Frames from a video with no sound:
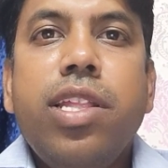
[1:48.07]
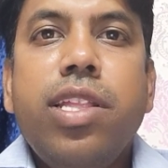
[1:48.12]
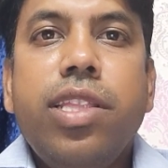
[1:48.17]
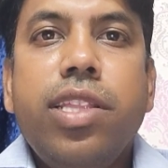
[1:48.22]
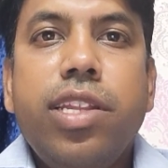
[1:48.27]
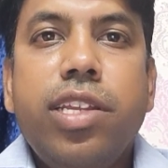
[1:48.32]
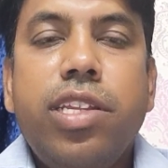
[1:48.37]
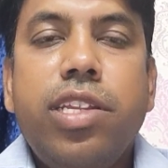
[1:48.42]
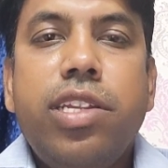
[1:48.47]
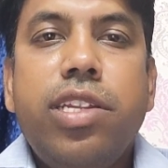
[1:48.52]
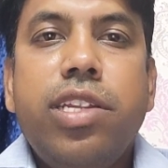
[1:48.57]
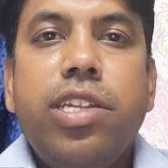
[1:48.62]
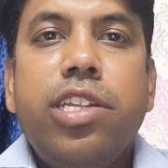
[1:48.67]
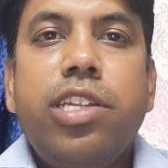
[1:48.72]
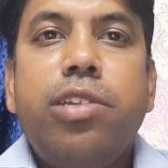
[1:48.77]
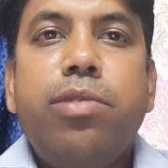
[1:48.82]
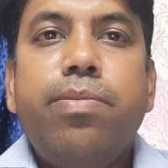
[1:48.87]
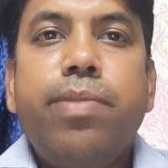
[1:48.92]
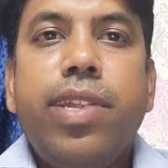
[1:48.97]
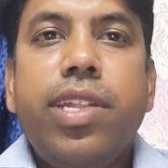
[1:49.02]
This
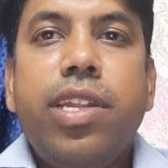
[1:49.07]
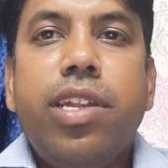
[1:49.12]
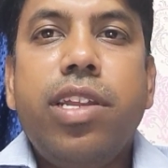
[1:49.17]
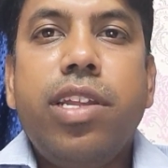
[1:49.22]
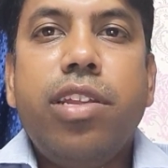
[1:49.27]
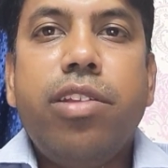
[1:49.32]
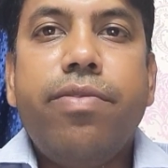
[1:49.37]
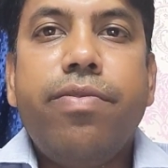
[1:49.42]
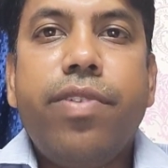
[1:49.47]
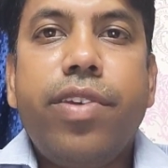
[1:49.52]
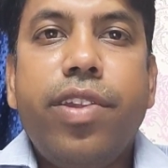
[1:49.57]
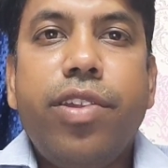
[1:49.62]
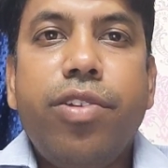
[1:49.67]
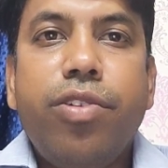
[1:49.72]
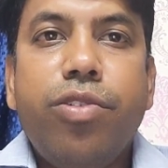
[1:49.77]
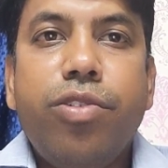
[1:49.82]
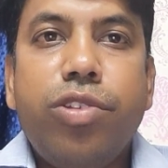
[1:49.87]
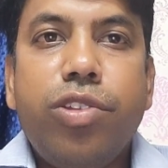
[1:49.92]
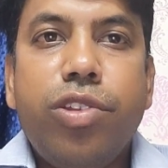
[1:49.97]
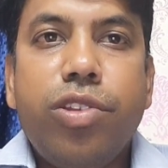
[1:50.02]
test method is for
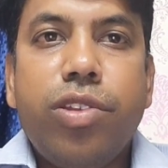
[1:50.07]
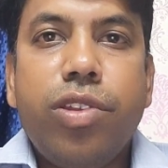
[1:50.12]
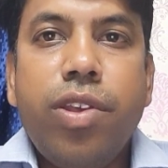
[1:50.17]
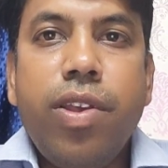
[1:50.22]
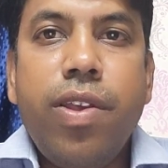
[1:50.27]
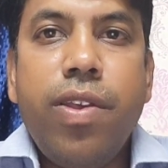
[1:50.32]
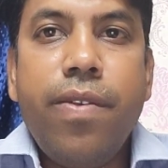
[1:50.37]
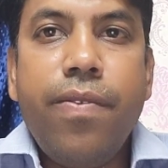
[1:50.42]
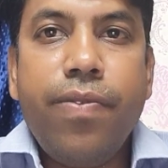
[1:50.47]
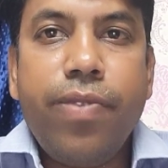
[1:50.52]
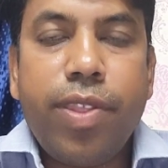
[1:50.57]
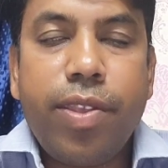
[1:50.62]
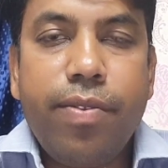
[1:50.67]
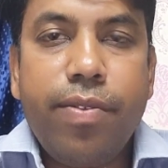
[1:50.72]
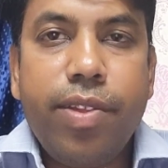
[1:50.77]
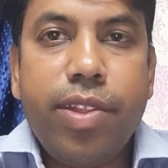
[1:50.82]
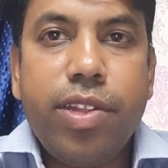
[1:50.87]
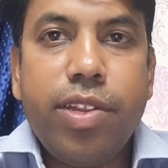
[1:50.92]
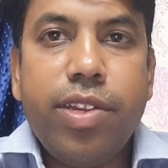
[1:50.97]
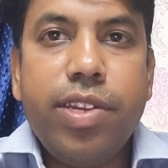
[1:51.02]
use
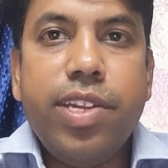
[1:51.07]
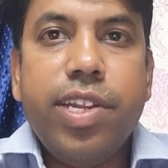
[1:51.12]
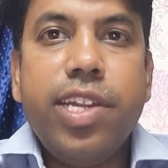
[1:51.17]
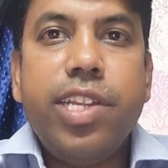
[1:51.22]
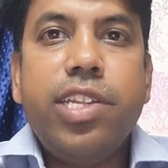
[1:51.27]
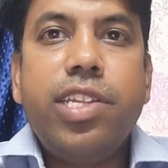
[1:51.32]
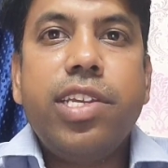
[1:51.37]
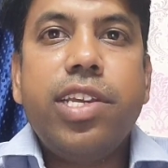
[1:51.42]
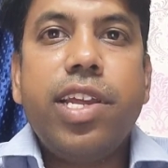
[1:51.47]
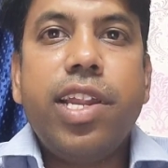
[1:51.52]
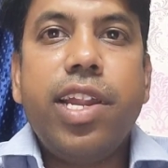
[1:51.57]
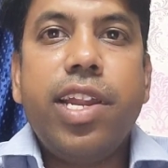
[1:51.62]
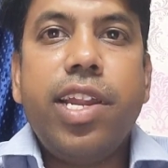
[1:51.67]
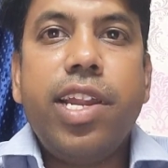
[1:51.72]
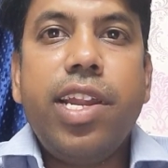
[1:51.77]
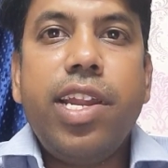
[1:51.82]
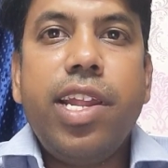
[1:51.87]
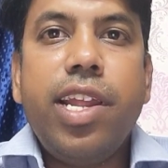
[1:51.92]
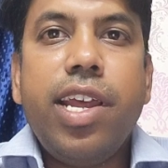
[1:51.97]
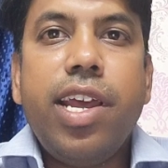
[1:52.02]
with dense
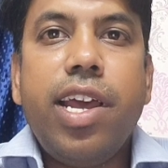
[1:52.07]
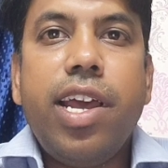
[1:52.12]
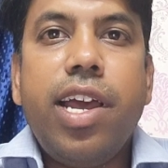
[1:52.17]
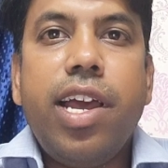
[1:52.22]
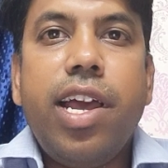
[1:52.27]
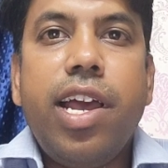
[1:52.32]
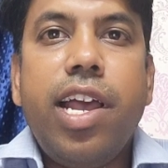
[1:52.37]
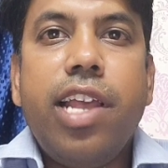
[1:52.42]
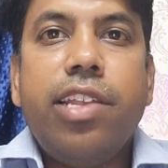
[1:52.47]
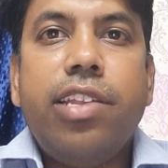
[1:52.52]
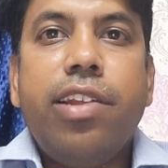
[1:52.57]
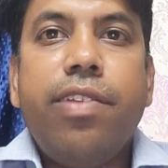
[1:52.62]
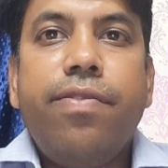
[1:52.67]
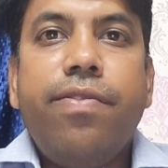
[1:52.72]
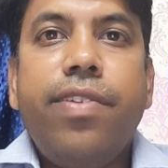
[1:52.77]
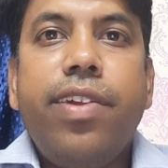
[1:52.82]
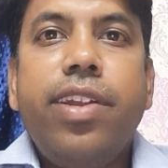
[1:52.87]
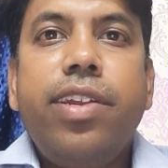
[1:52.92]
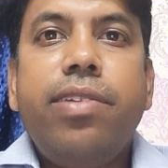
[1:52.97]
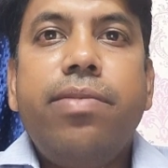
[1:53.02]
graded
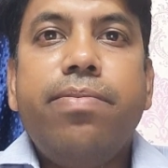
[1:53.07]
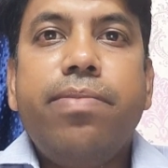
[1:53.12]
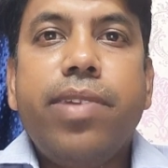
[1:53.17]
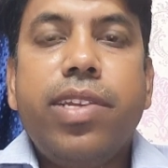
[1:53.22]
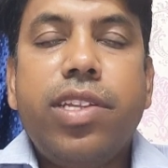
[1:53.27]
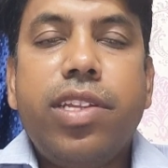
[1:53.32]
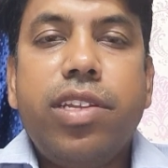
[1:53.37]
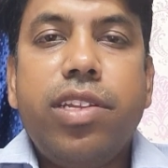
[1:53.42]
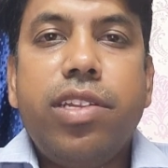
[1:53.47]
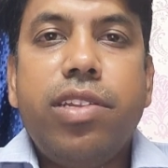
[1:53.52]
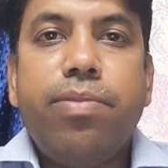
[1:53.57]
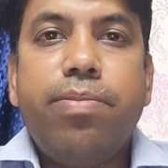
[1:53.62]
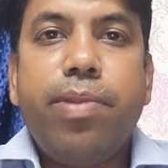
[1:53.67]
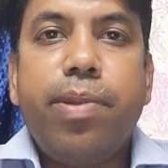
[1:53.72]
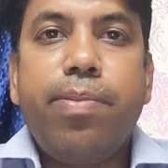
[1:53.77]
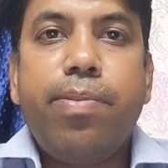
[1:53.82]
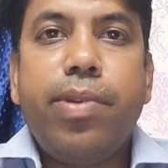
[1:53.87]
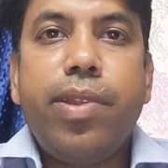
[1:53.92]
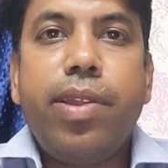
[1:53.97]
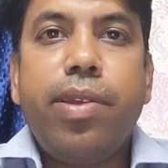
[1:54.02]
sulfate mixes
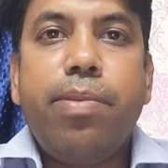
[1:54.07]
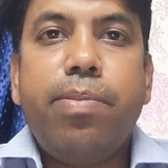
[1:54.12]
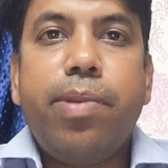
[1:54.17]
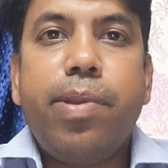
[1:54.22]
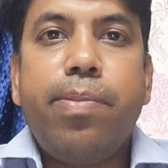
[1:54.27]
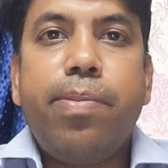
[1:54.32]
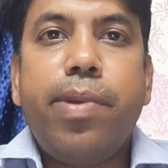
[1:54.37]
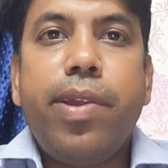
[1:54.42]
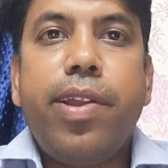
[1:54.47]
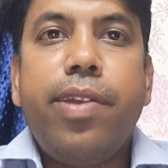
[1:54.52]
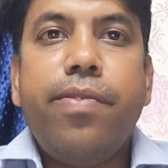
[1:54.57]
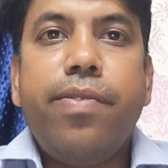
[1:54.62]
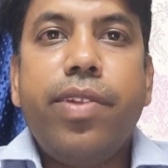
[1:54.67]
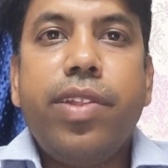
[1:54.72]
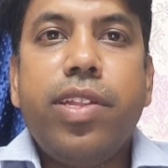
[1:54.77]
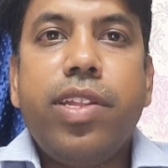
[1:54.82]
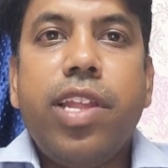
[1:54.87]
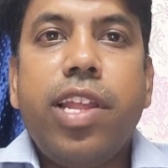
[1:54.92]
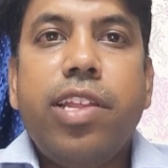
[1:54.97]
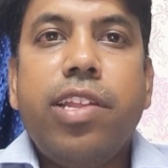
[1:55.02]
prepared
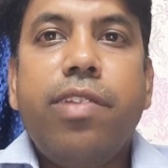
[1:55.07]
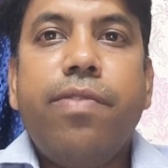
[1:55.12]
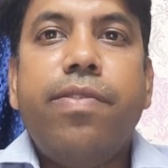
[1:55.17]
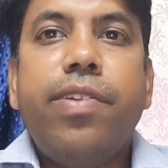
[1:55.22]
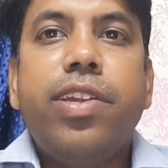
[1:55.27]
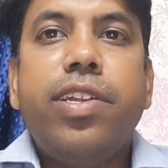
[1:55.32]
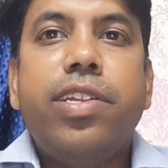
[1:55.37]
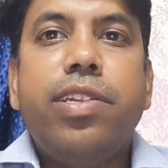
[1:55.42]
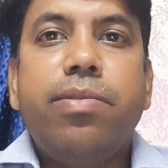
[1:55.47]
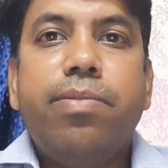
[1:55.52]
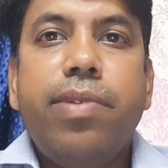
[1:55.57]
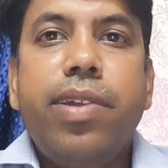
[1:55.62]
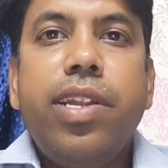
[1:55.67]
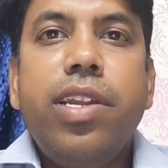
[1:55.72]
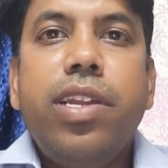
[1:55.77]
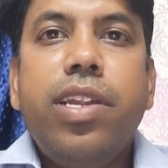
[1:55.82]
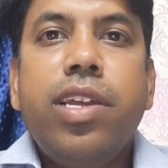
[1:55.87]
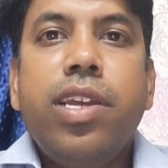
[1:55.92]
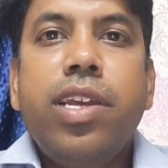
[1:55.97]
with sulfate cement,